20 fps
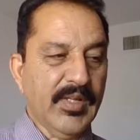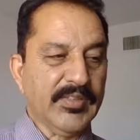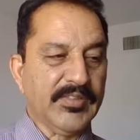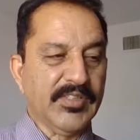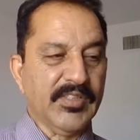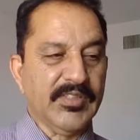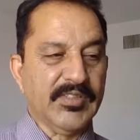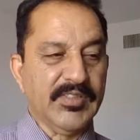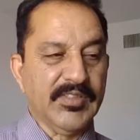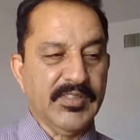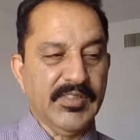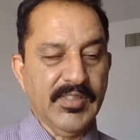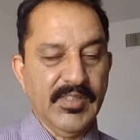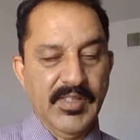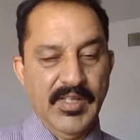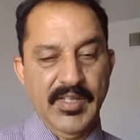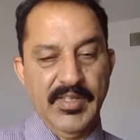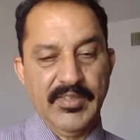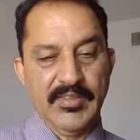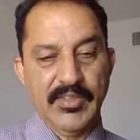acids
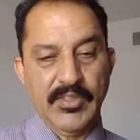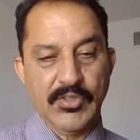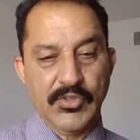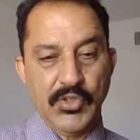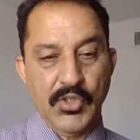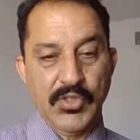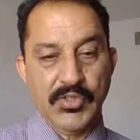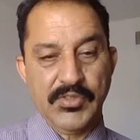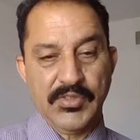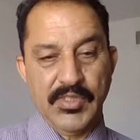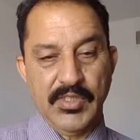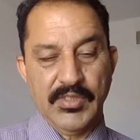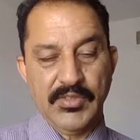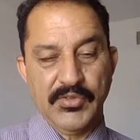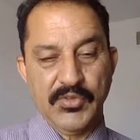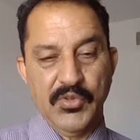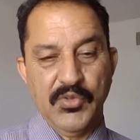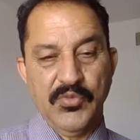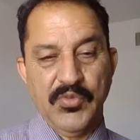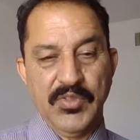and the salts
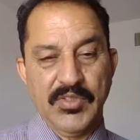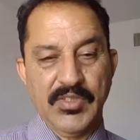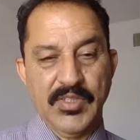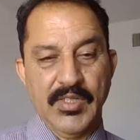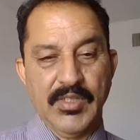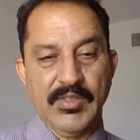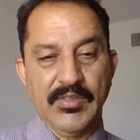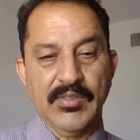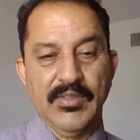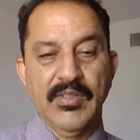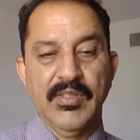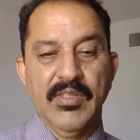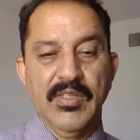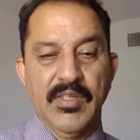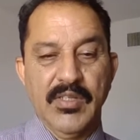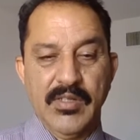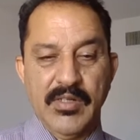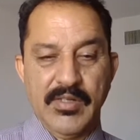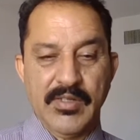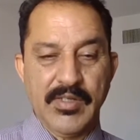also, which are
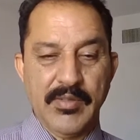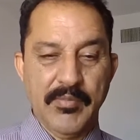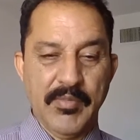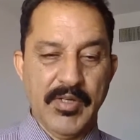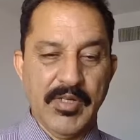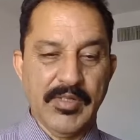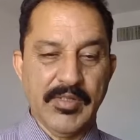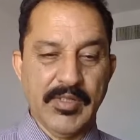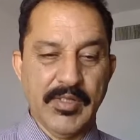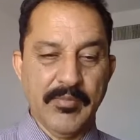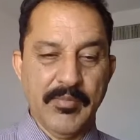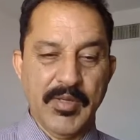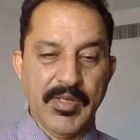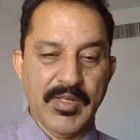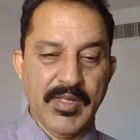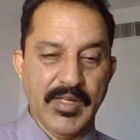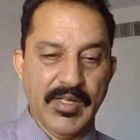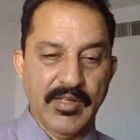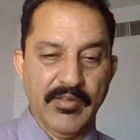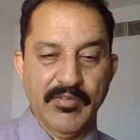contaminated by
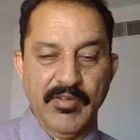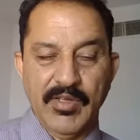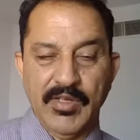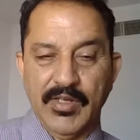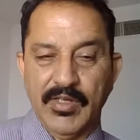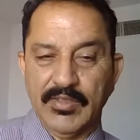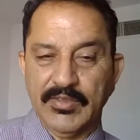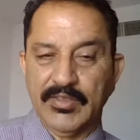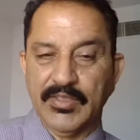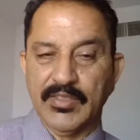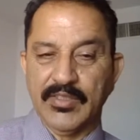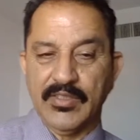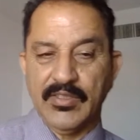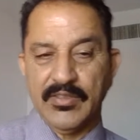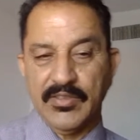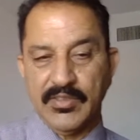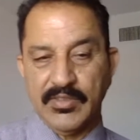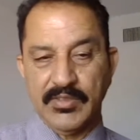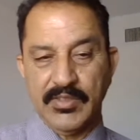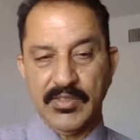any way, either
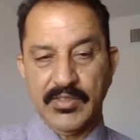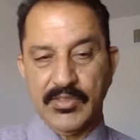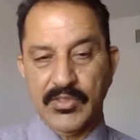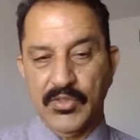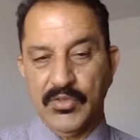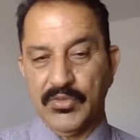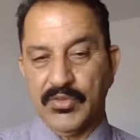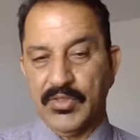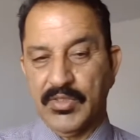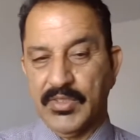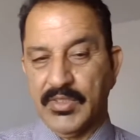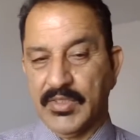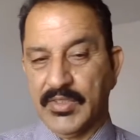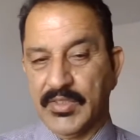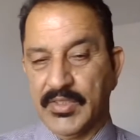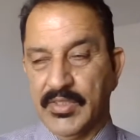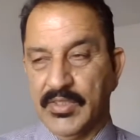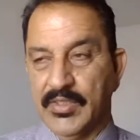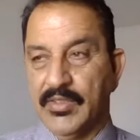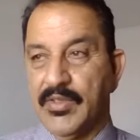under the ground
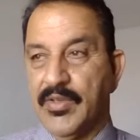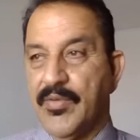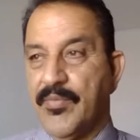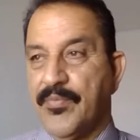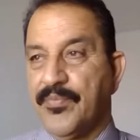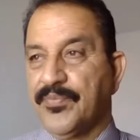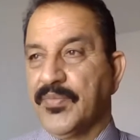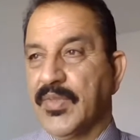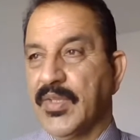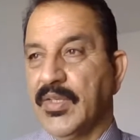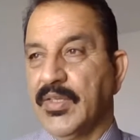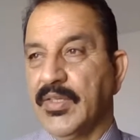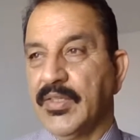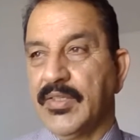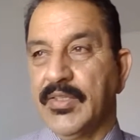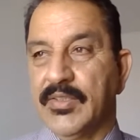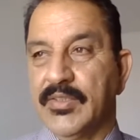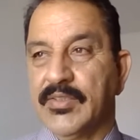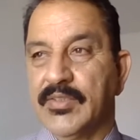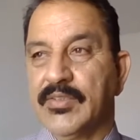or
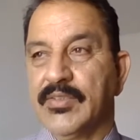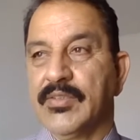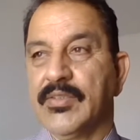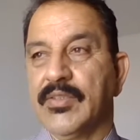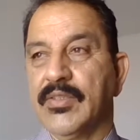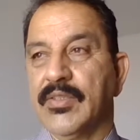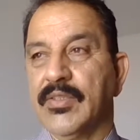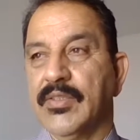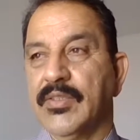it is